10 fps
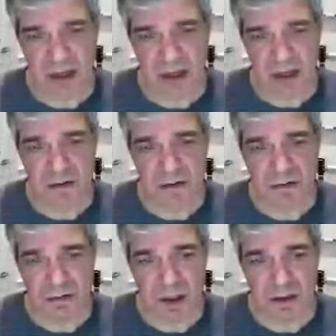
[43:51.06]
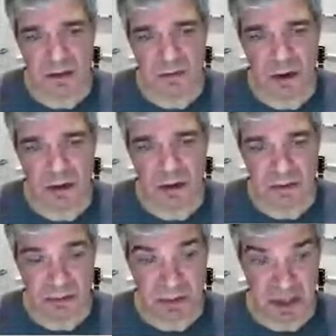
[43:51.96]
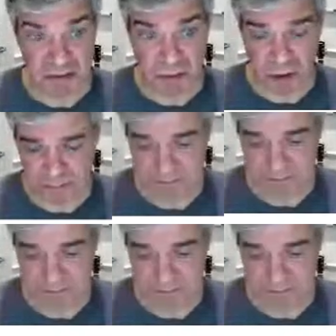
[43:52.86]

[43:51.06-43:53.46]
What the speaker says: as you want to pay for.